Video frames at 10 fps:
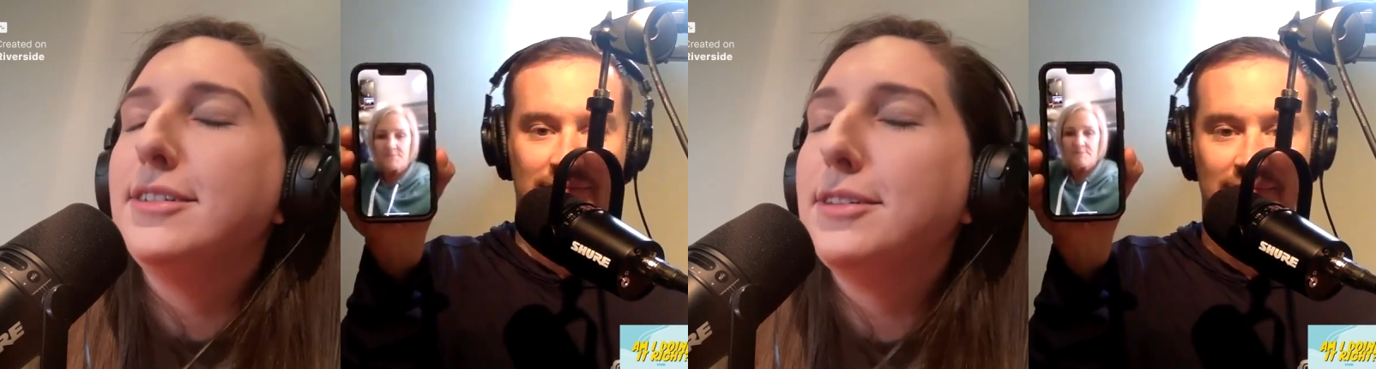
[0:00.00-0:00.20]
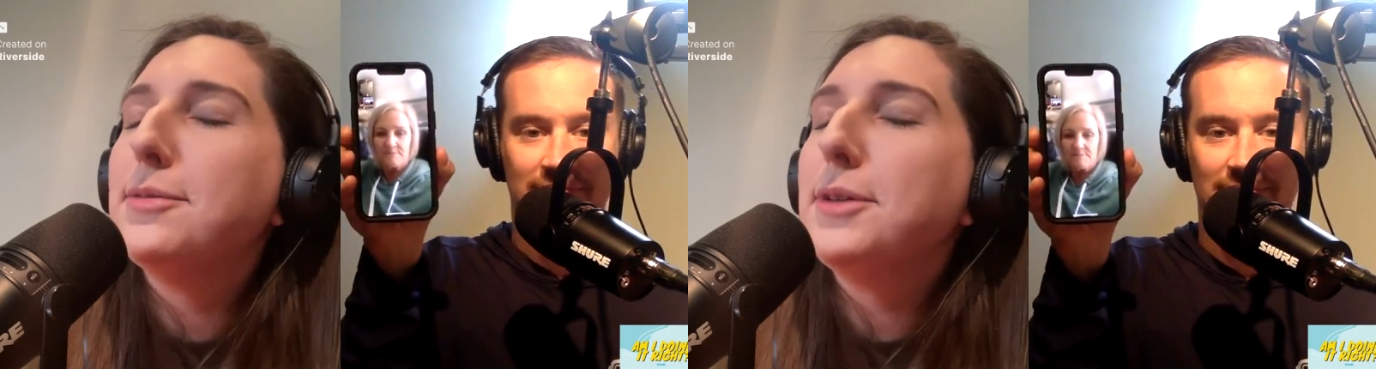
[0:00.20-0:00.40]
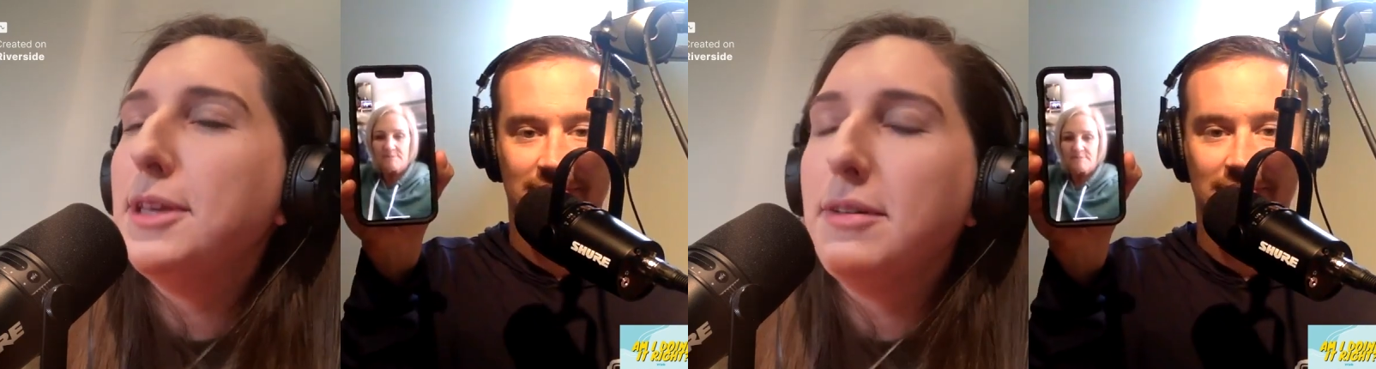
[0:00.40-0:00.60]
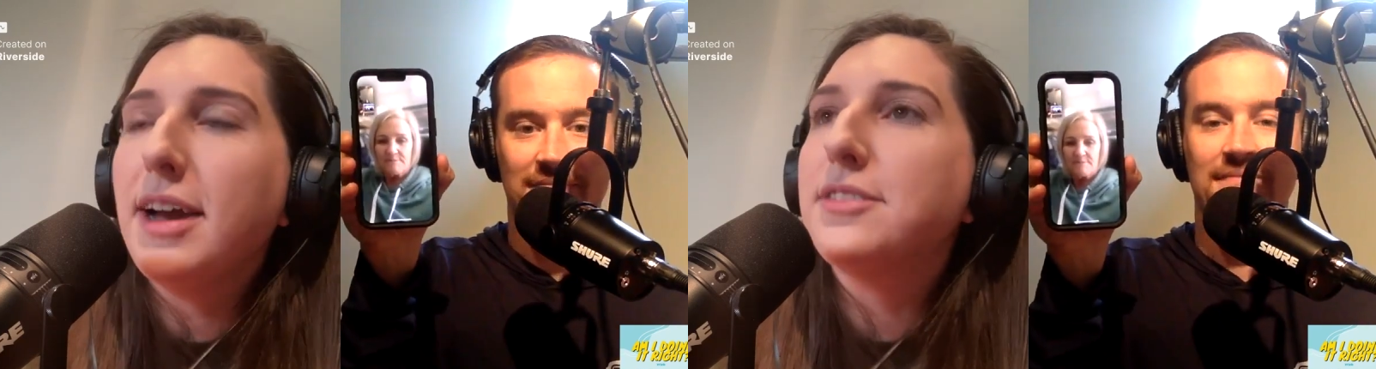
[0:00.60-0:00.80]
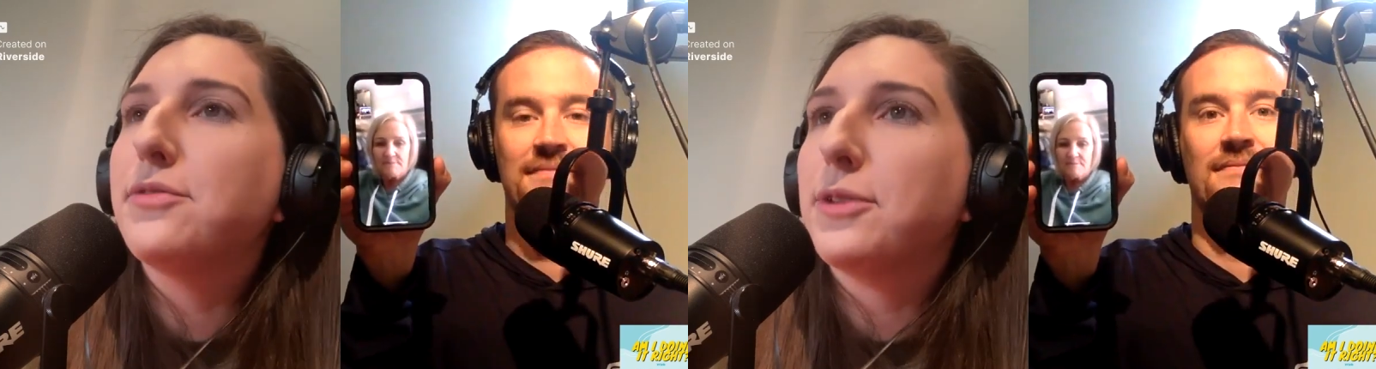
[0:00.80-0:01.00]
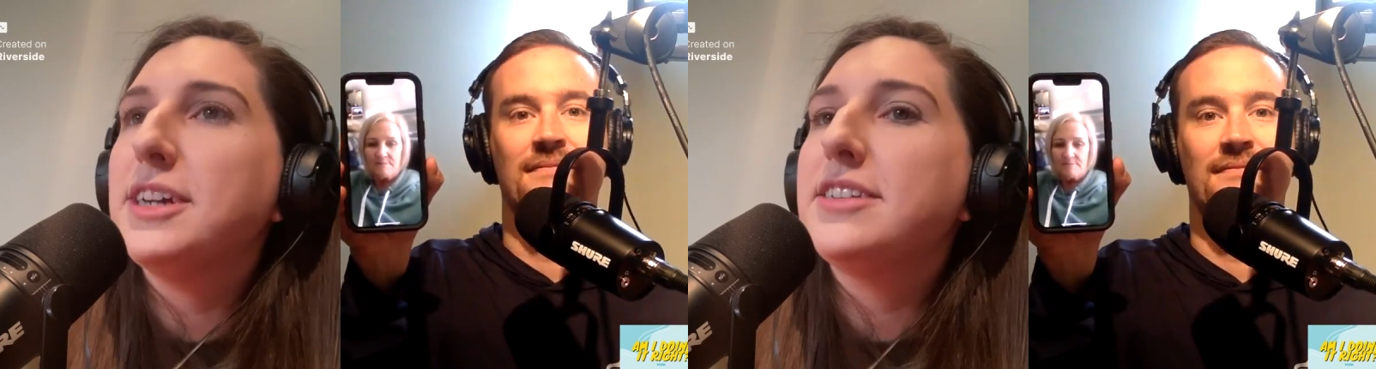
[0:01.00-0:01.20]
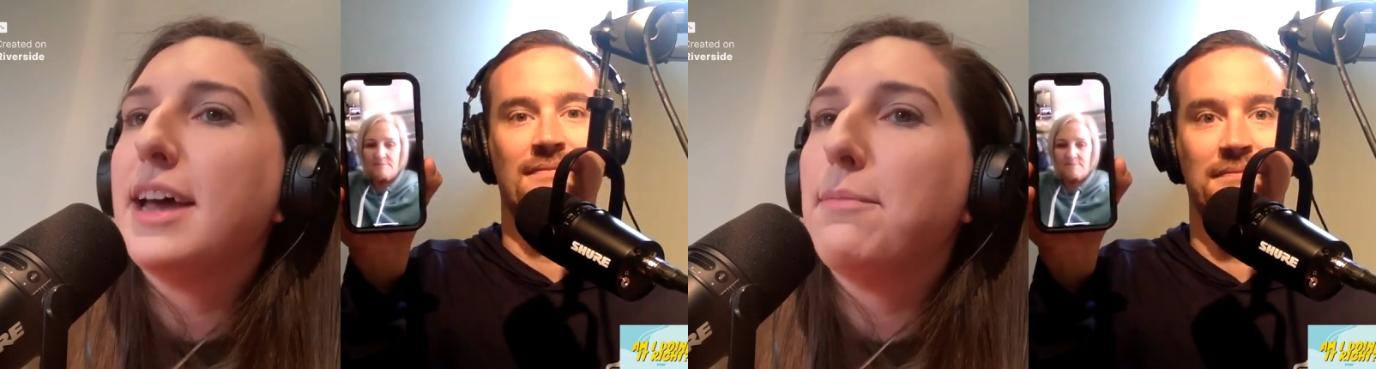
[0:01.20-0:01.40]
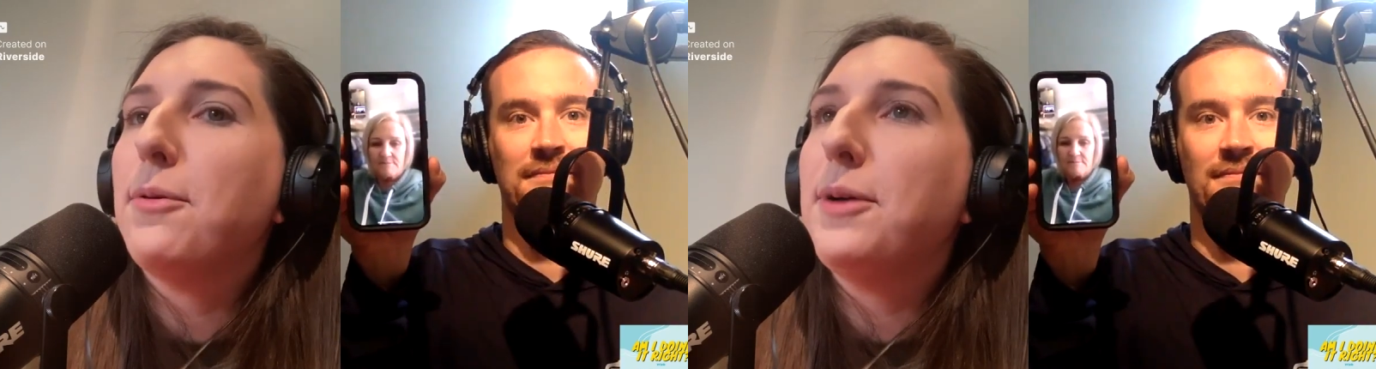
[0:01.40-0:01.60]
Speaker 1: So you guys have reached
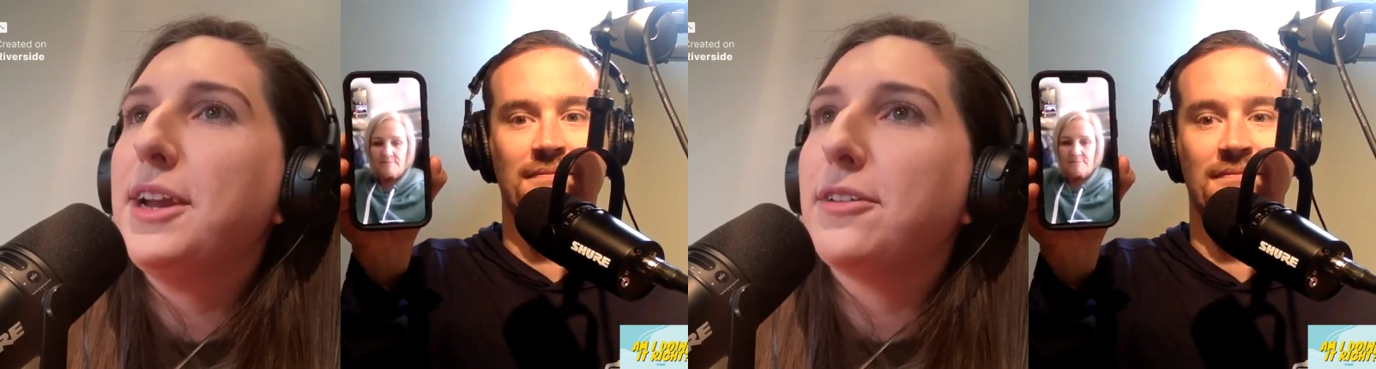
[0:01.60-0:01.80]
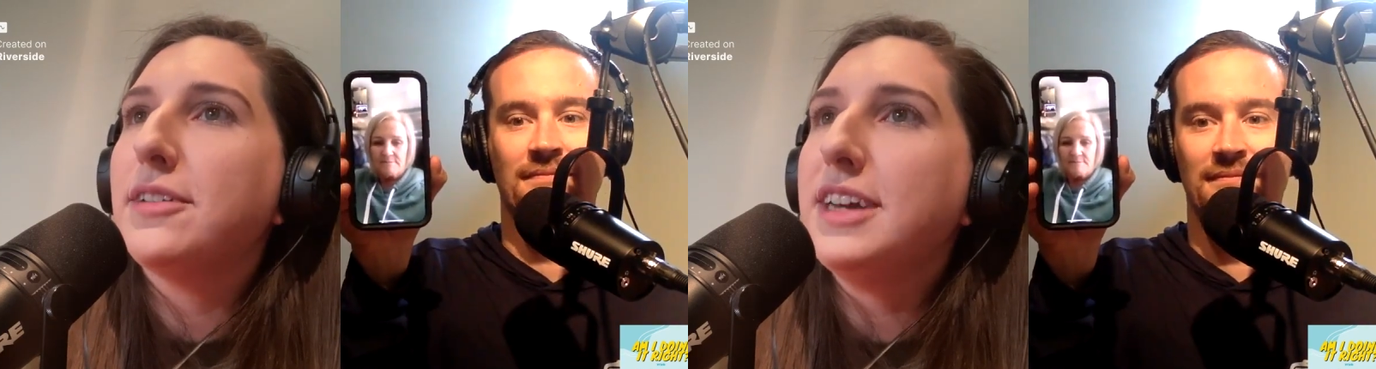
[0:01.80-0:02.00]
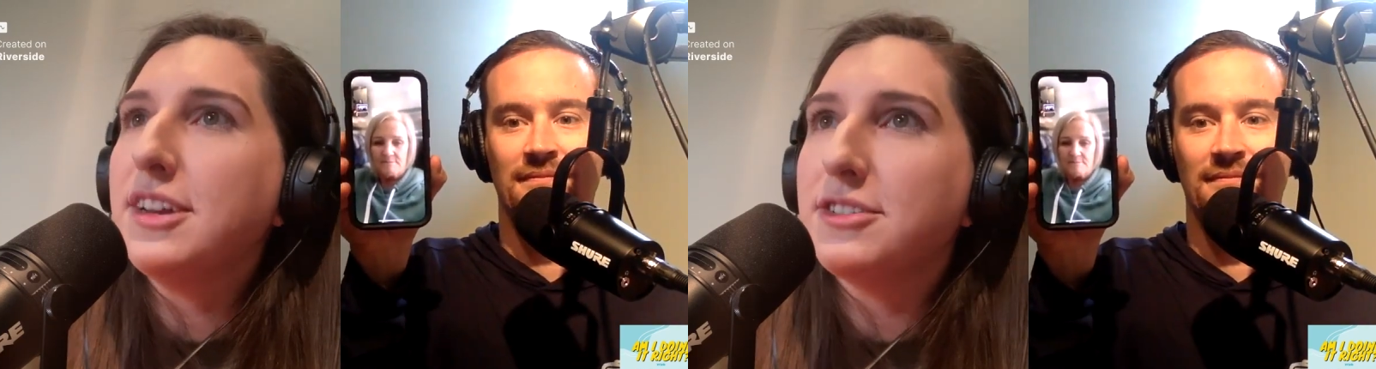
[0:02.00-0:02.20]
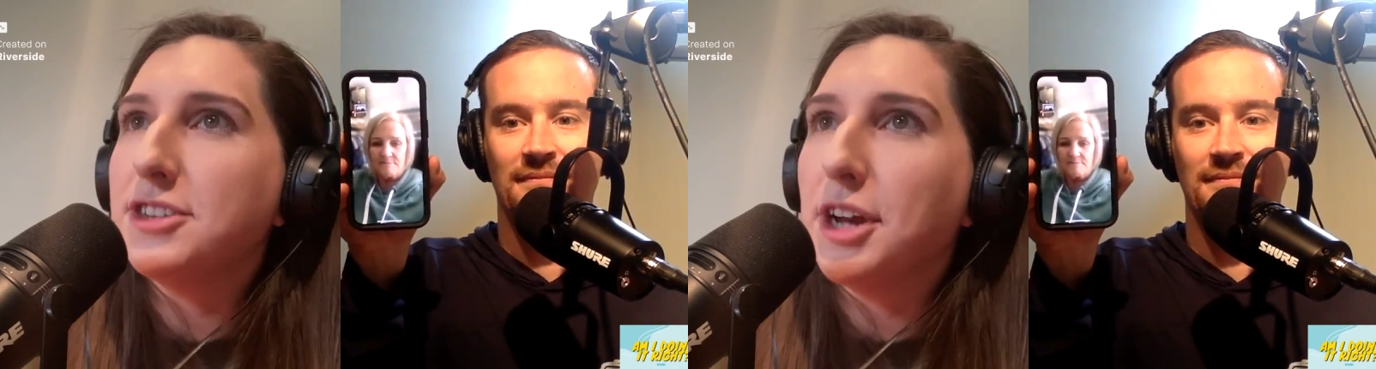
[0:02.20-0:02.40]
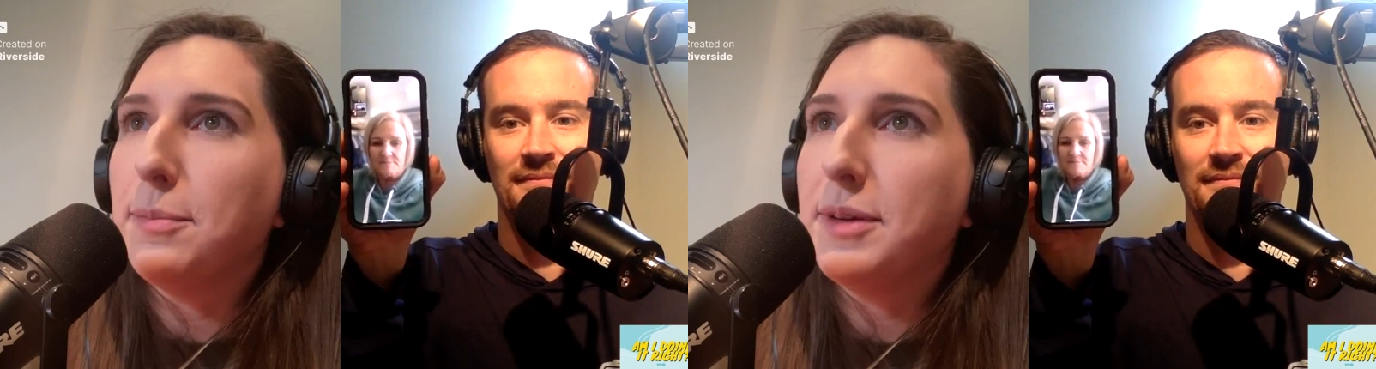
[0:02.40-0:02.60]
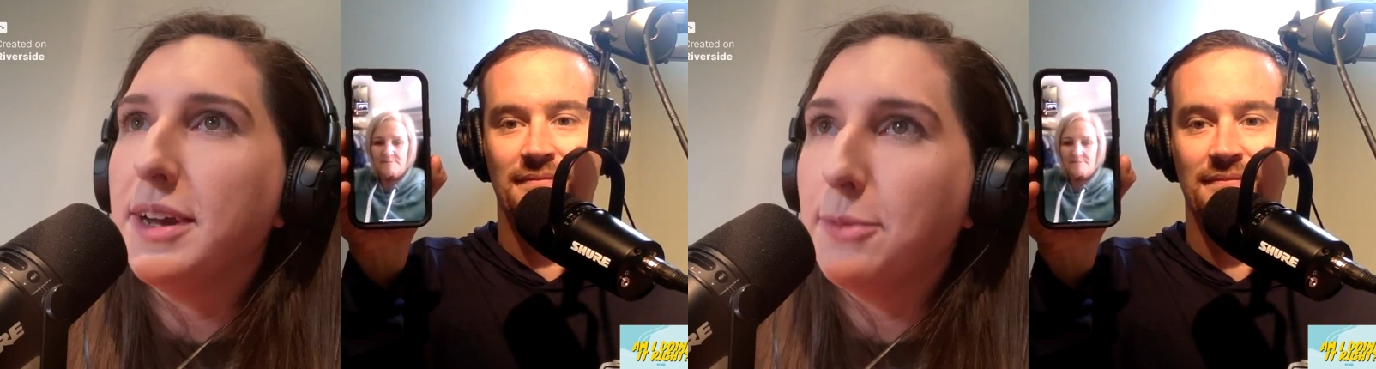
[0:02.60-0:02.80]
that point in your relationship eh,